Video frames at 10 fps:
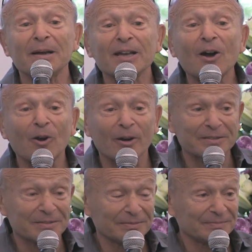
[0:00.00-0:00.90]
my
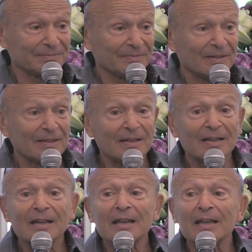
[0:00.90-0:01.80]
heart,
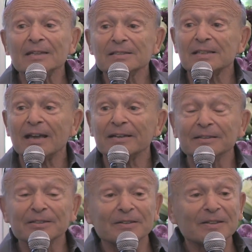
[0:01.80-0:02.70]
and said,
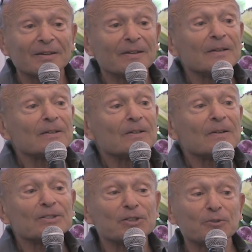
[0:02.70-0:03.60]

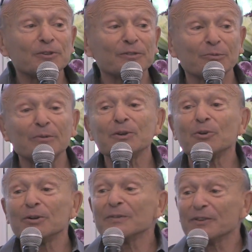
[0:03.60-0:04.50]
and she used what we
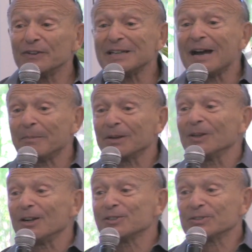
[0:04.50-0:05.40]
call the
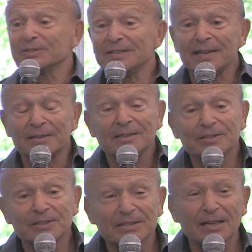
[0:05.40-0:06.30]
phenomenological data.
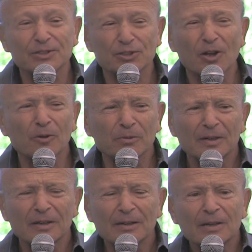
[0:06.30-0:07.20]
She said, "Joe,
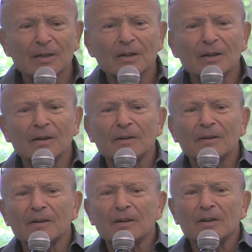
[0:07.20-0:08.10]

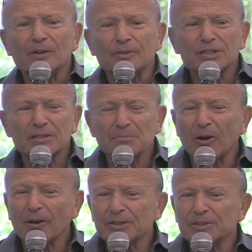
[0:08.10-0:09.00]
you're
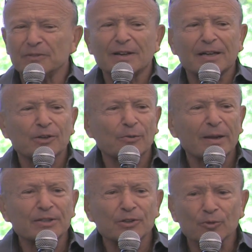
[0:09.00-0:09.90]
smart, you've got a
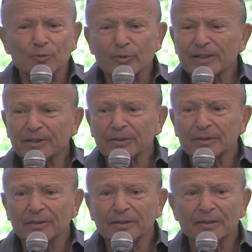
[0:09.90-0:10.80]
great
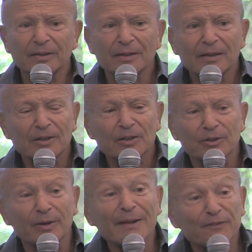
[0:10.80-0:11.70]
career,
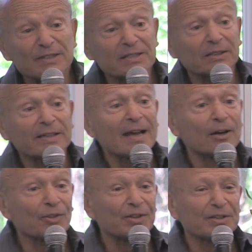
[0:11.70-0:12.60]
you're physically
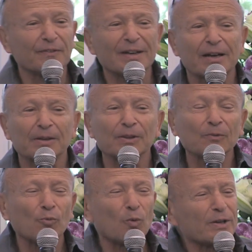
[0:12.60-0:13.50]
healthy, you've got a
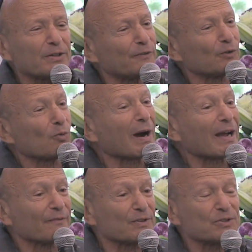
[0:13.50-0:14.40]
wonderful
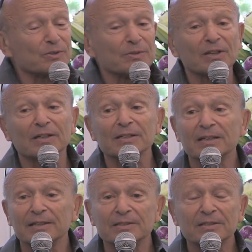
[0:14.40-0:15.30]
wife and 2 young
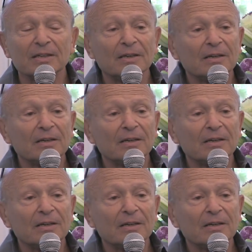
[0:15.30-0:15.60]
kids,